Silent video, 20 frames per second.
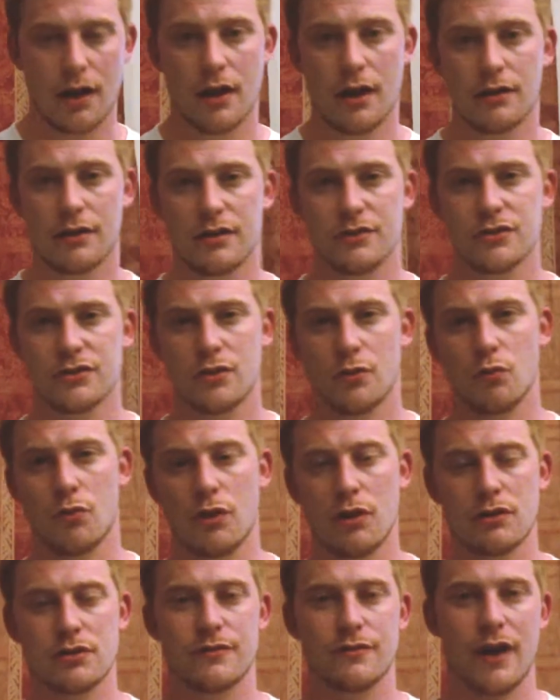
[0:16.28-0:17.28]
These are the
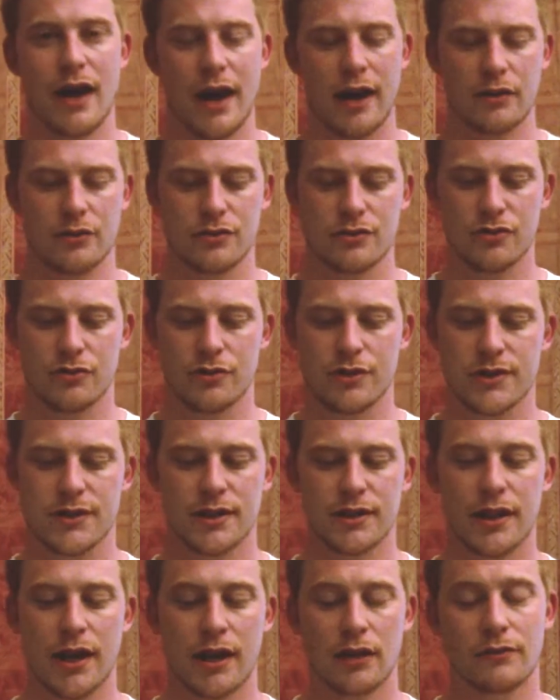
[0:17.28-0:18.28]
words of actress Kristen
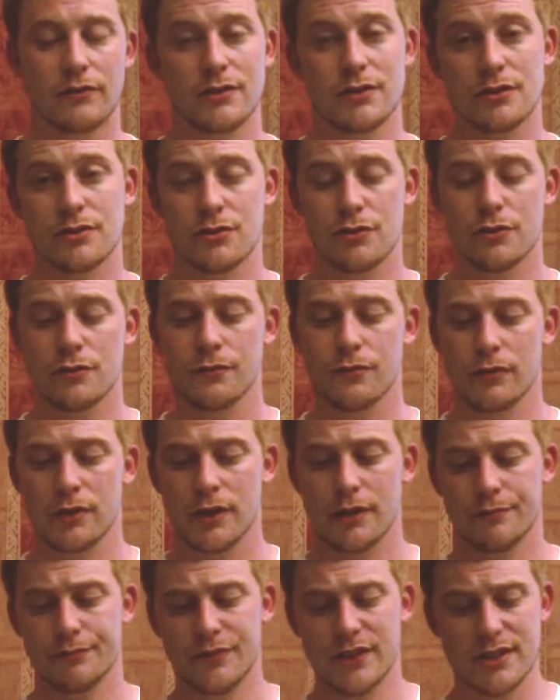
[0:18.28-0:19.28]
Davis, and
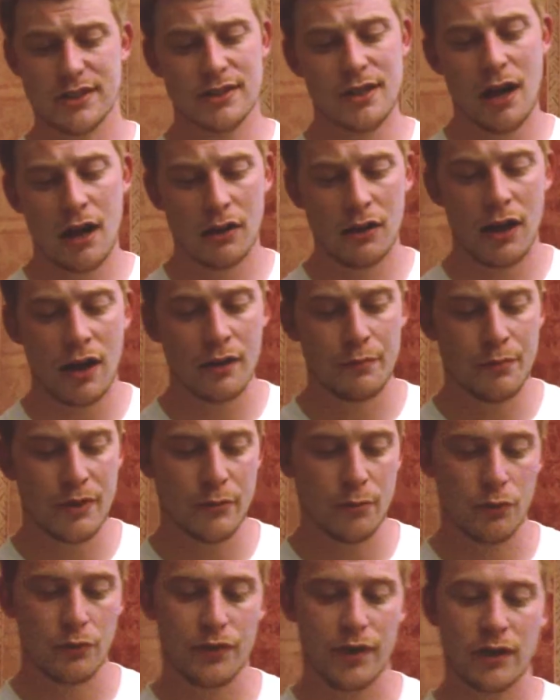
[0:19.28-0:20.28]
truthfully, this is how a lot of
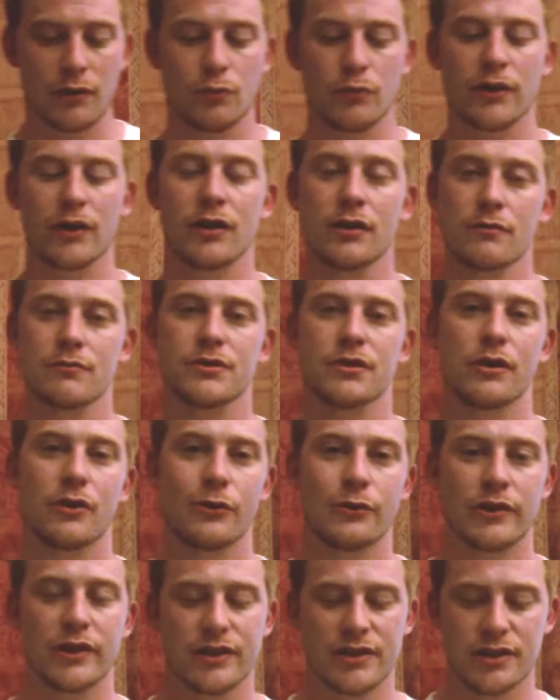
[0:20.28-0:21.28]
people think when it comes to
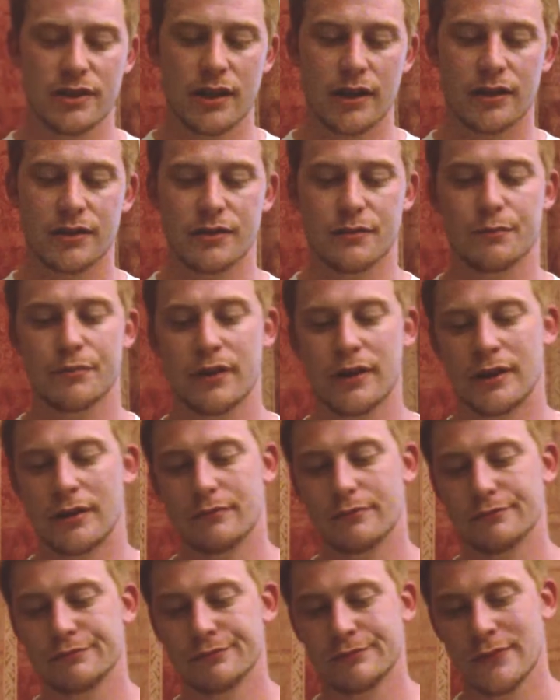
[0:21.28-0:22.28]
owning a snake as a pet.
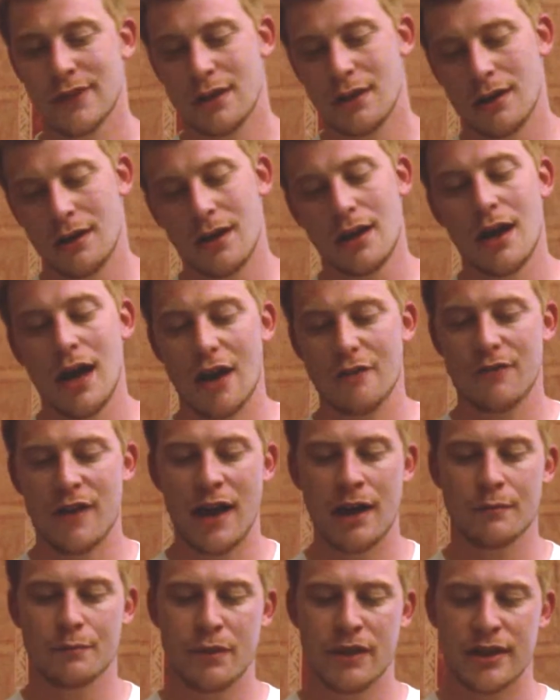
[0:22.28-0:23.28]
I've
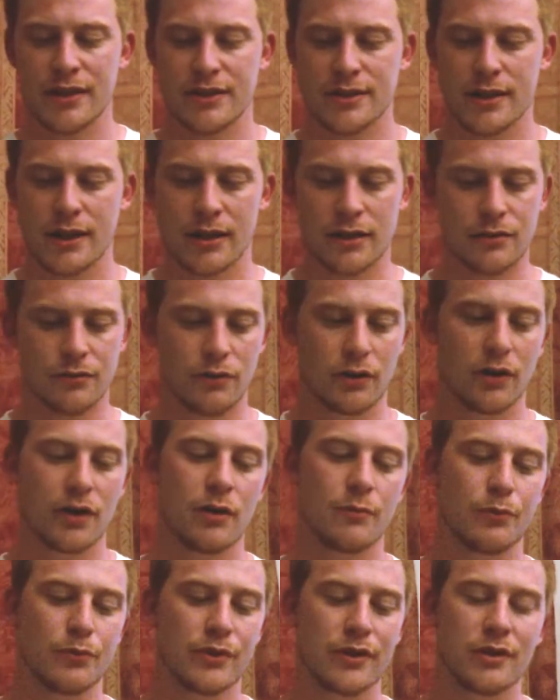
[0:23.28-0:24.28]
had pet snakes for a
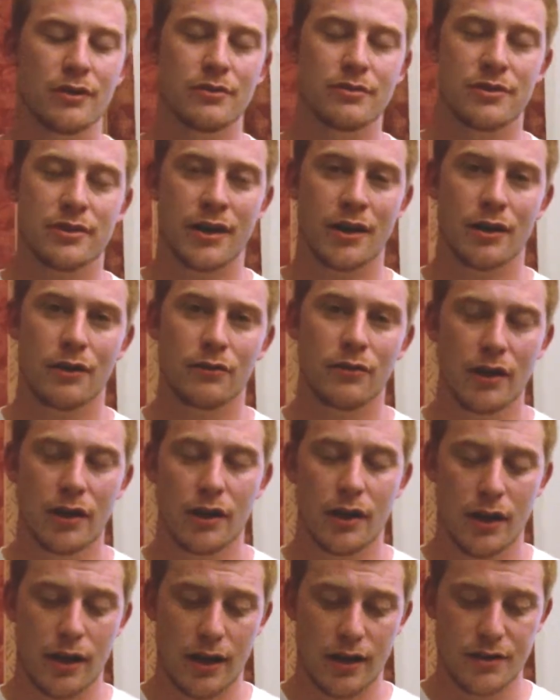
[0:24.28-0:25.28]
couple years now,
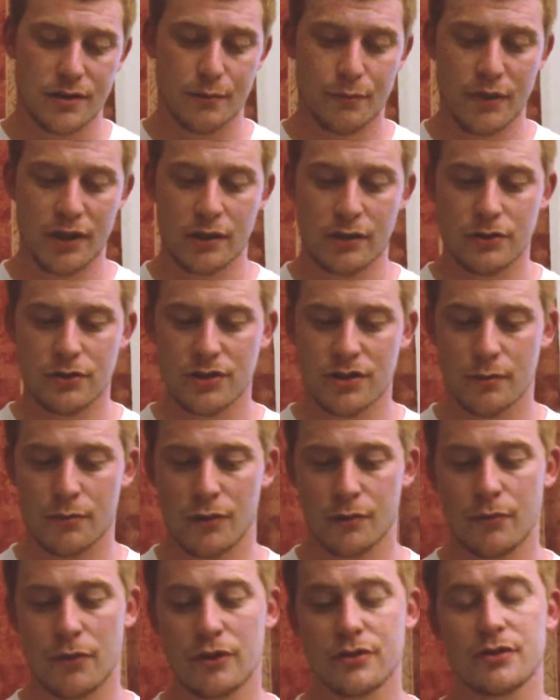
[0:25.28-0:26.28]
and to me they're some of
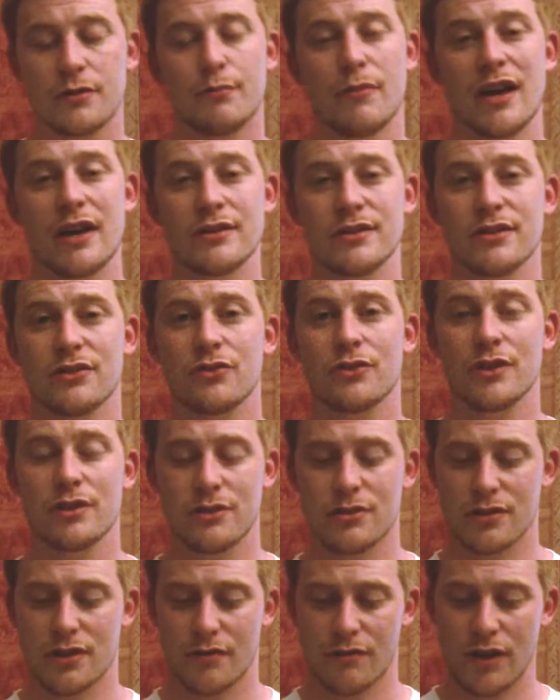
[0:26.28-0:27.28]
the most amazing
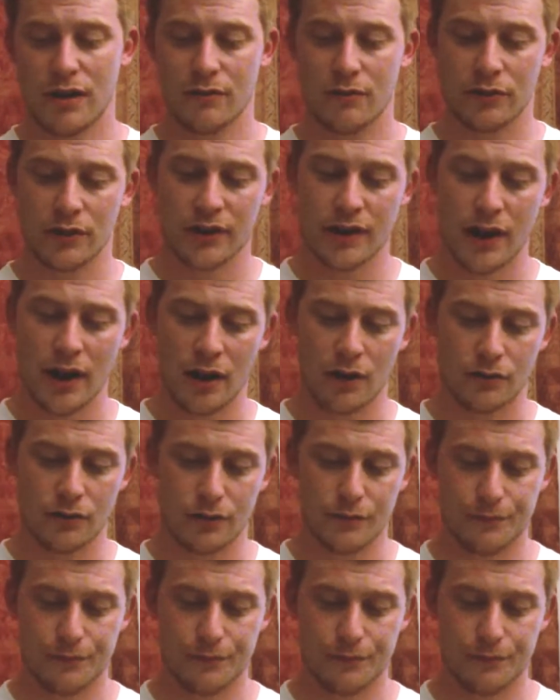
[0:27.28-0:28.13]
creatures I've ever encountered.